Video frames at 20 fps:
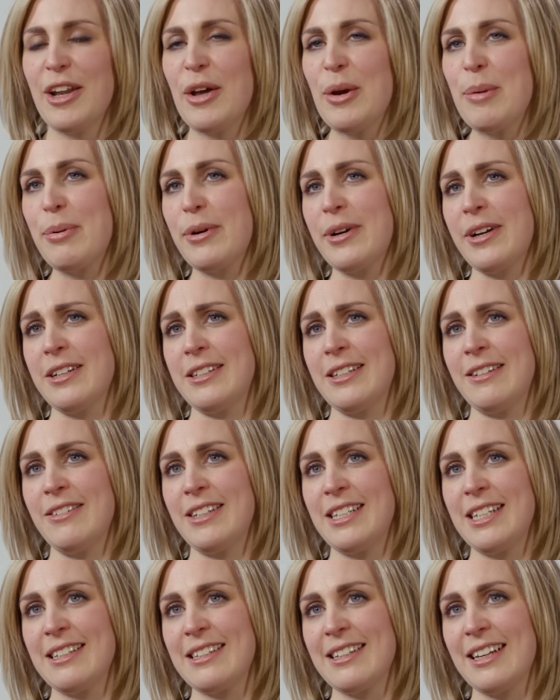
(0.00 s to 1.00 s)

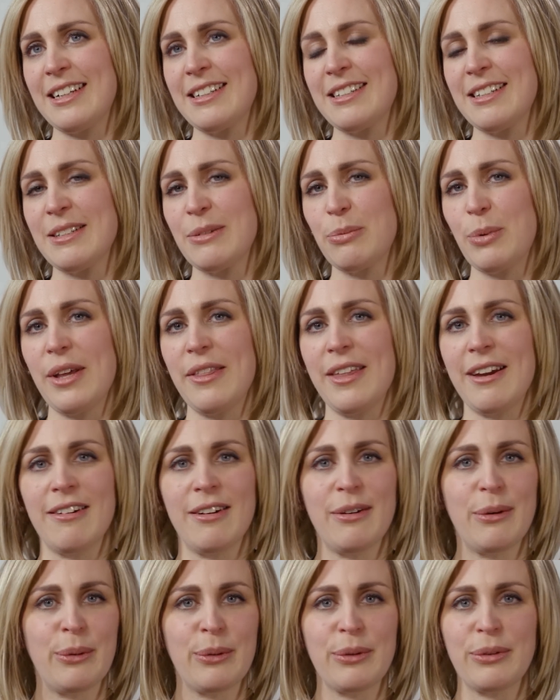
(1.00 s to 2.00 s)
low-productivity sectors, where there
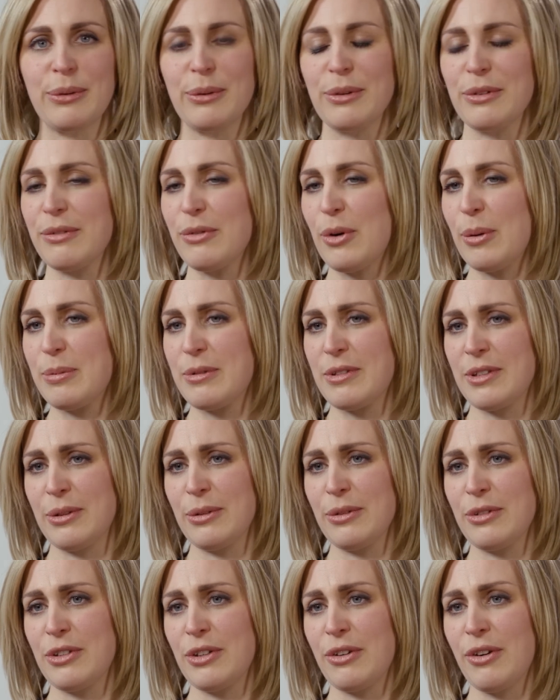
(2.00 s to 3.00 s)
are all sorts of
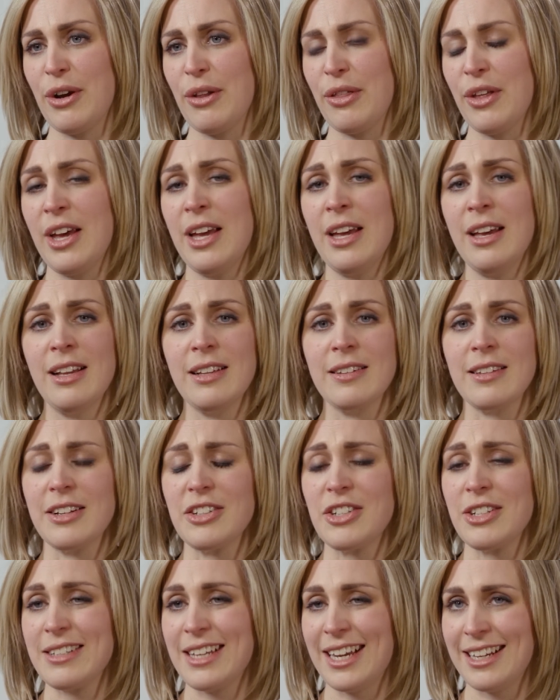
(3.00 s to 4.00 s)
obstacles to growth,
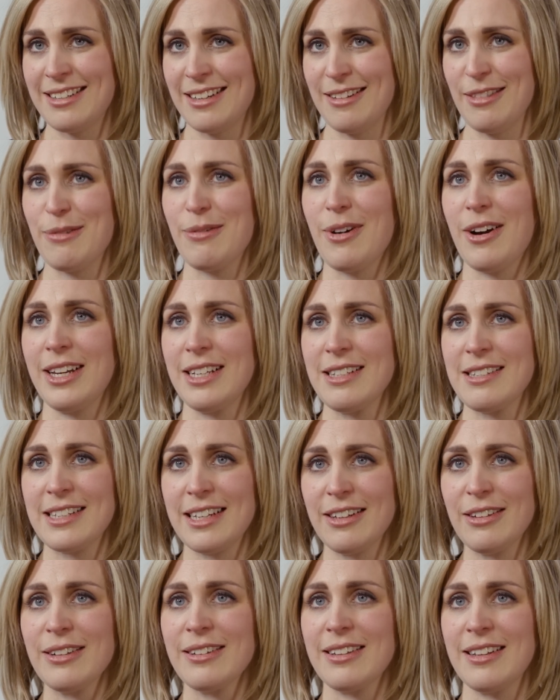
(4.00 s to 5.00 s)
such as getting the right
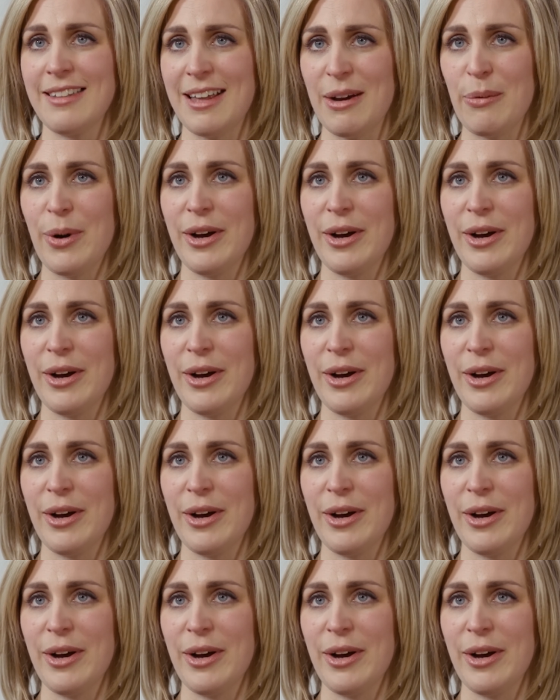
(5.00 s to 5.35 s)
skills in their